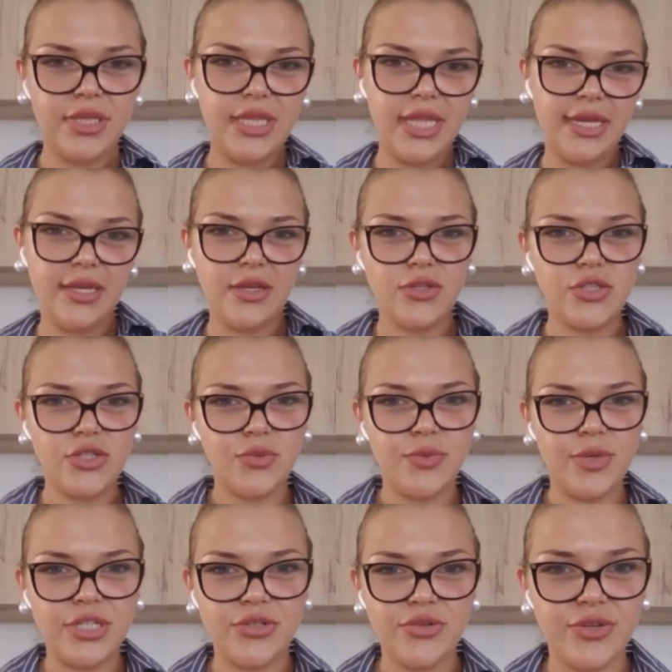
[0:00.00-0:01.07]
thank you so
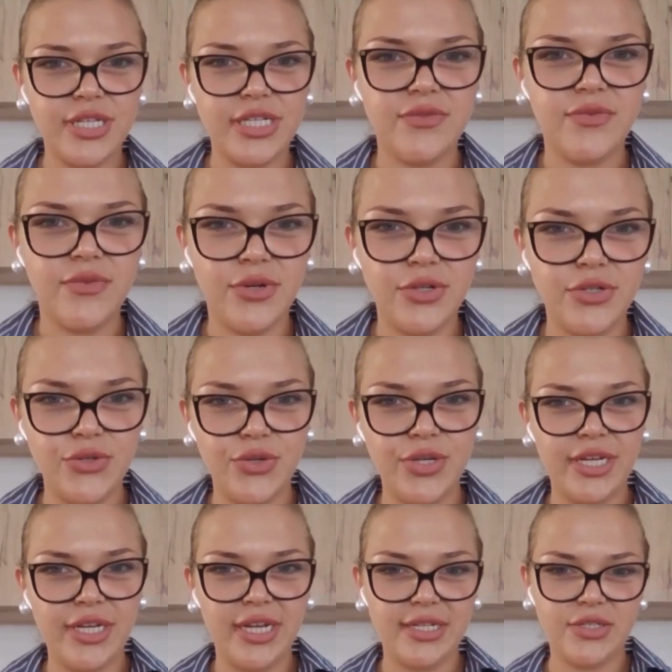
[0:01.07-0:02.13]
much, Chris, for
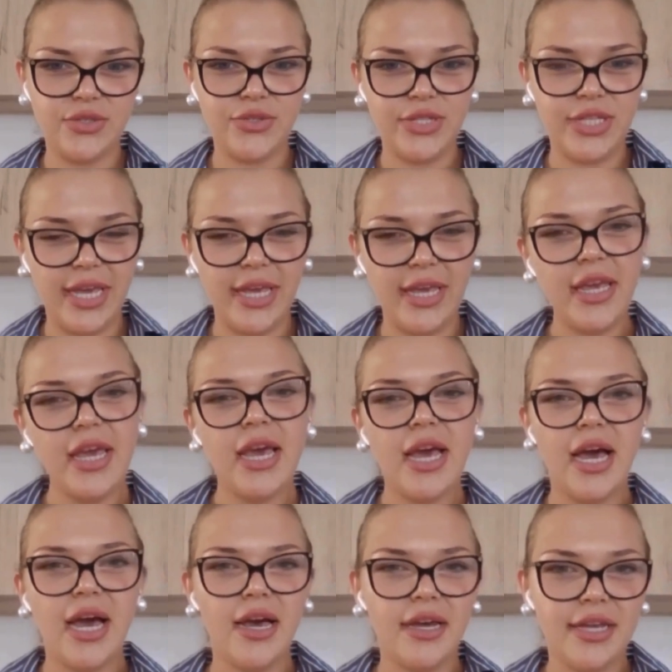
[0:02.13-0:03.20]
joining us today.
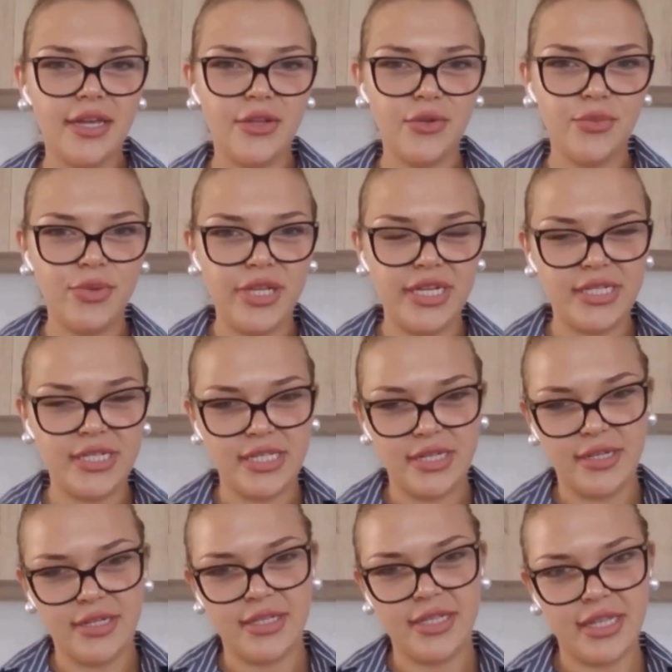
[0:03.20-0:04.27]
Can you please
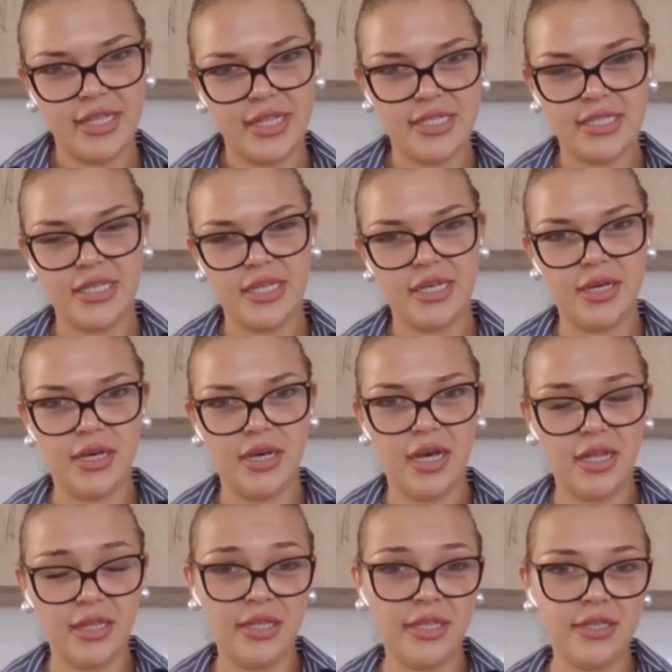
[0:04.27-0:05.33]
tell us a
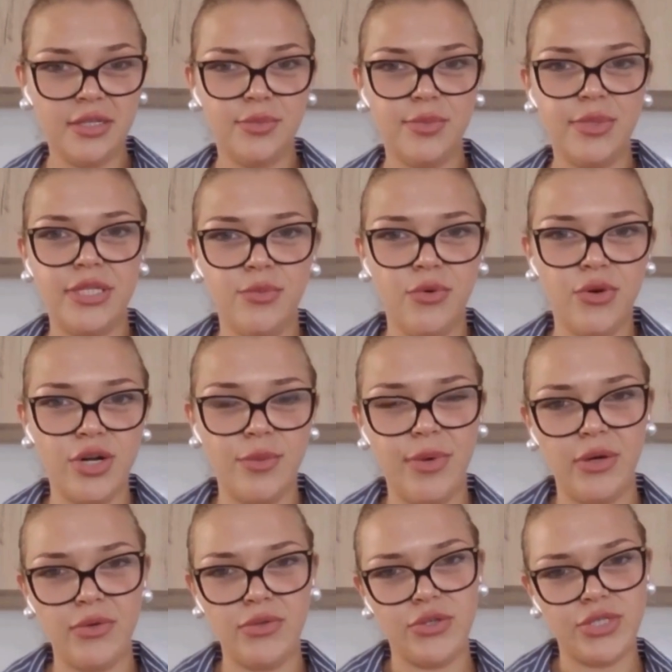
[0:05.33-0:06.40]
little bit more
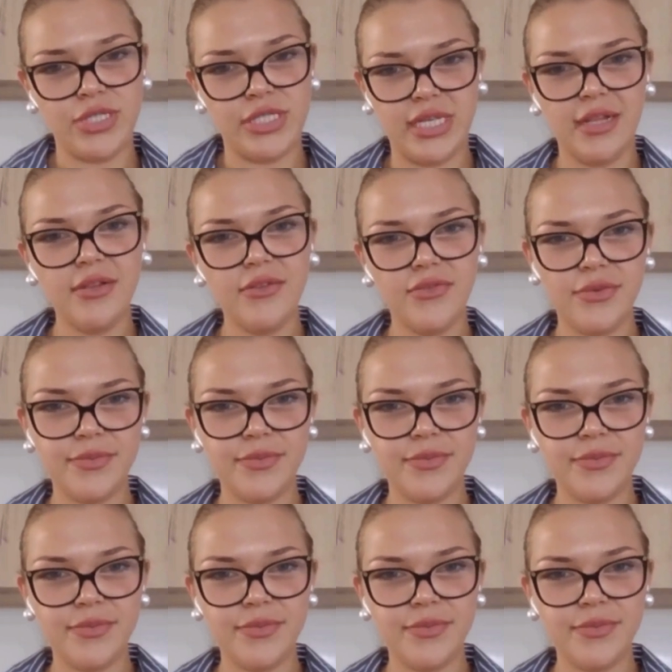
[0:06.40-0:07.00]
about yourself?